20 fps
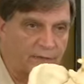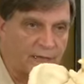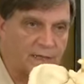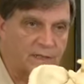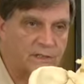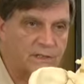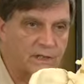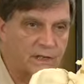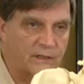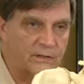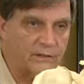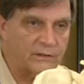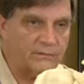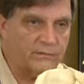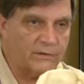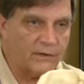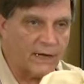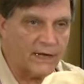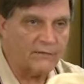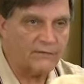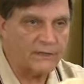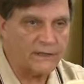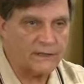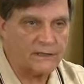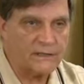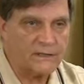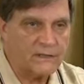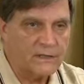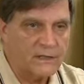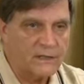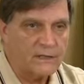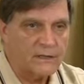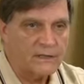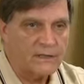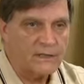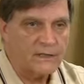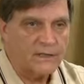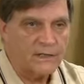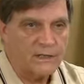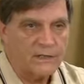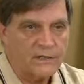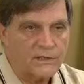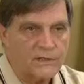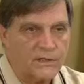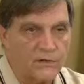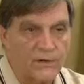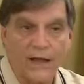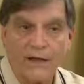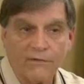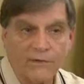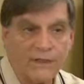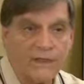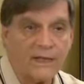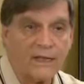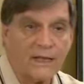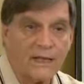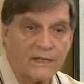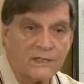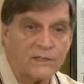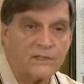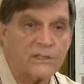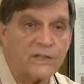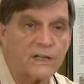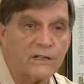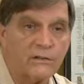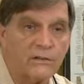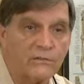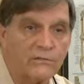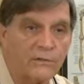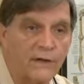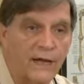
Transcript: that center of gravity. So everything has a center of